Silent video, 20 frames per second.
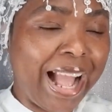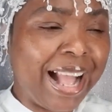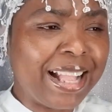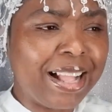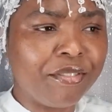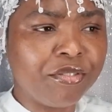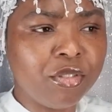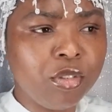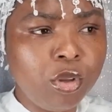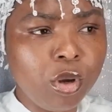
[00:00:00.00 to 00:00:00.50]

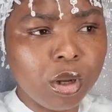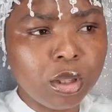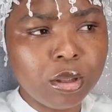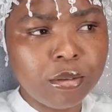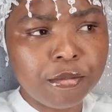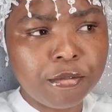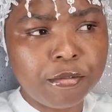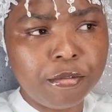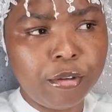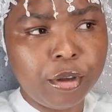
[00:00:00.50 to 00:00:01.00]
And I've
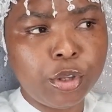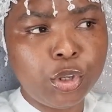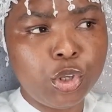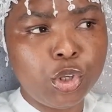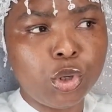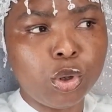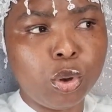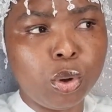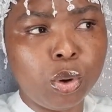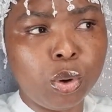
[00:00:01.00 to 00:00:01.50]
done a
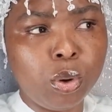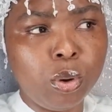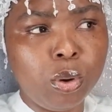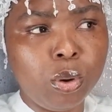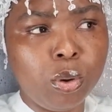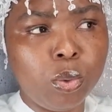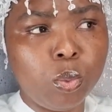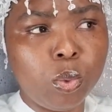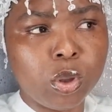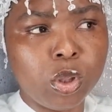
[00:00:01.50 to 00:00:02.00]
video
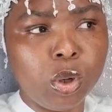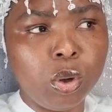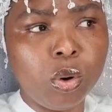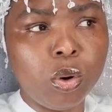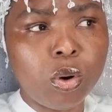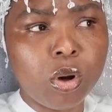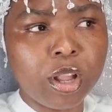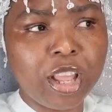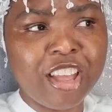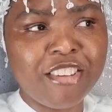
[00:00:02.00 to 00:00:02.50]
where the
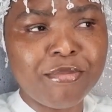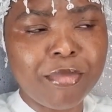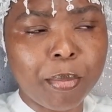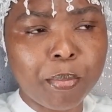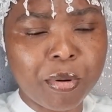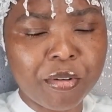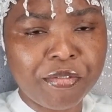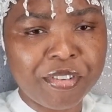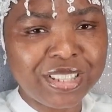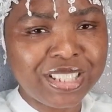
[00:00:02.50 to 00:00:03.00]
Lord gave me
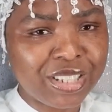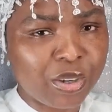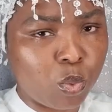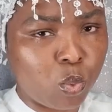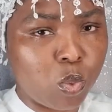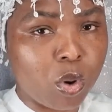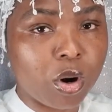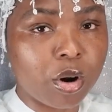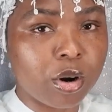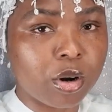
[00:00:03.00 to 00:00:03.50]
a prophetic
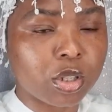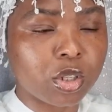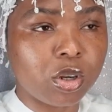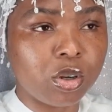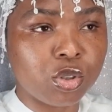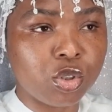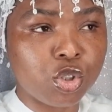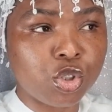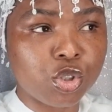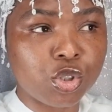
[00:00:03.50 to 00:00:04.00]
word
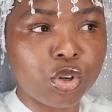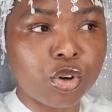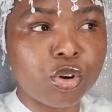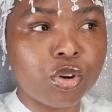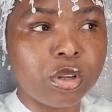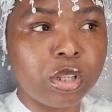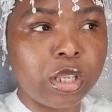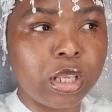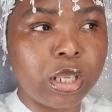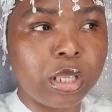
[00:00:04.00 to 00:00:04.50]

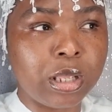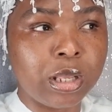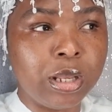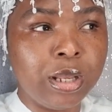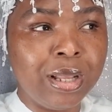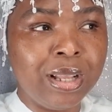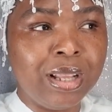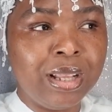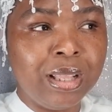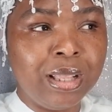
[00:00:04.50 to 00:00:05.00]
concerning
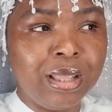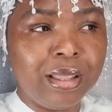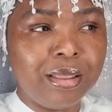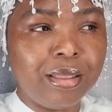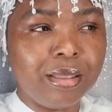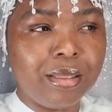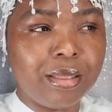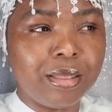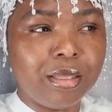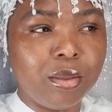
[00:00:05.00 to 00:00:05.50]

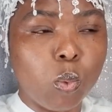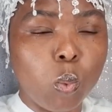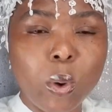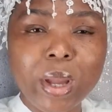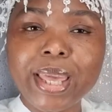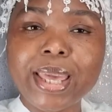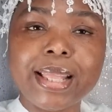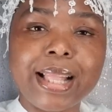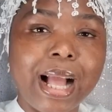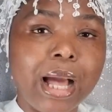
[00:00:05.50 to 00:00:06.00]
the
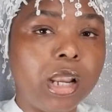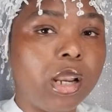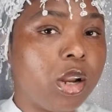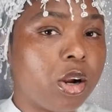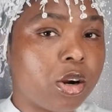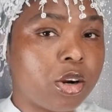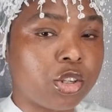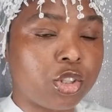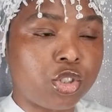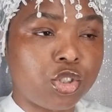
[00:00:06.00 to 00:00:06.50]
wicked
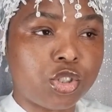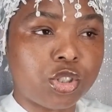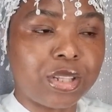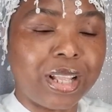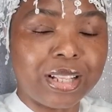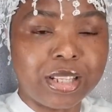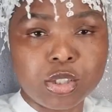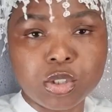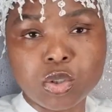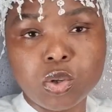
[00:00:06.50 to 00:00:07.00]
alerts
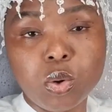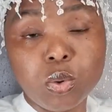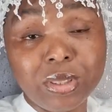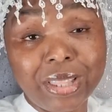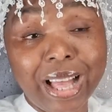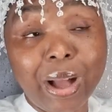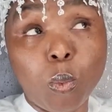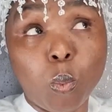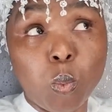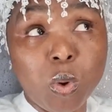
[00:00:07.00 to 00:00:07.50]

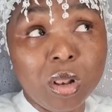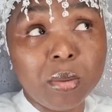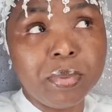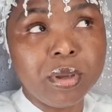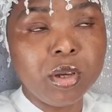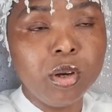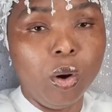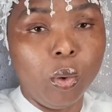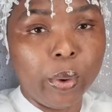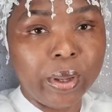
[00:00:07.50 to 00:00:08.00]
that will
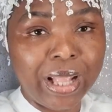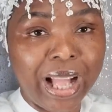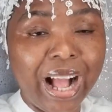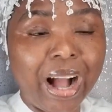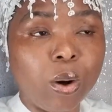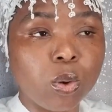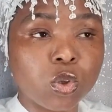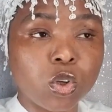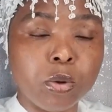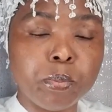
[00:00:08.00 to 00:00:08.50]
be going
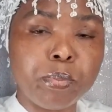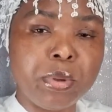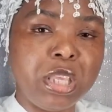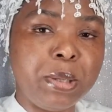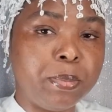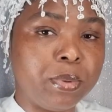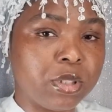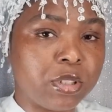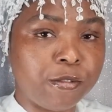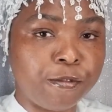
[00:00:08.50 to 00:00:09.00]
out on
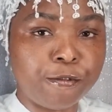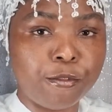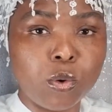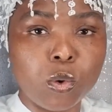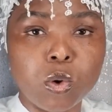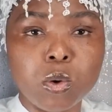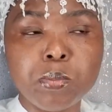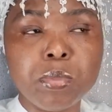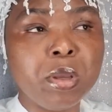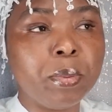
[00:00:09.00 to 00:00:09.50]
people's
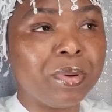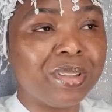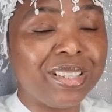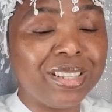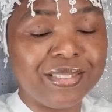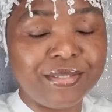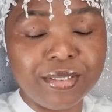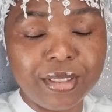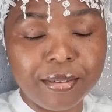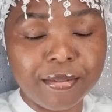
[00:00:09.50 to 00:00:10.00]
phone,
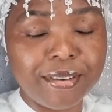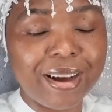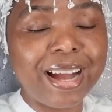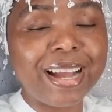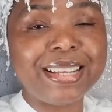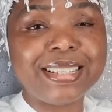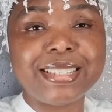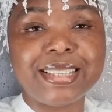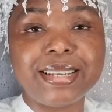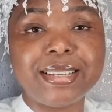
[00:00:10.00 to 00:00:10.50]
people's
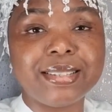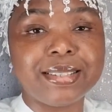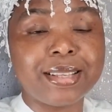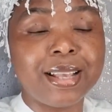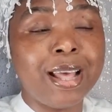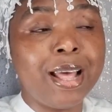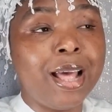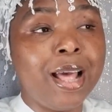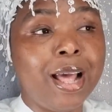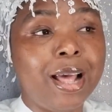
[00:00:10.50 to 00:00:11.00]

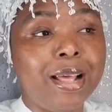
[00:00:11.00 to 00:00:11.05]
devices,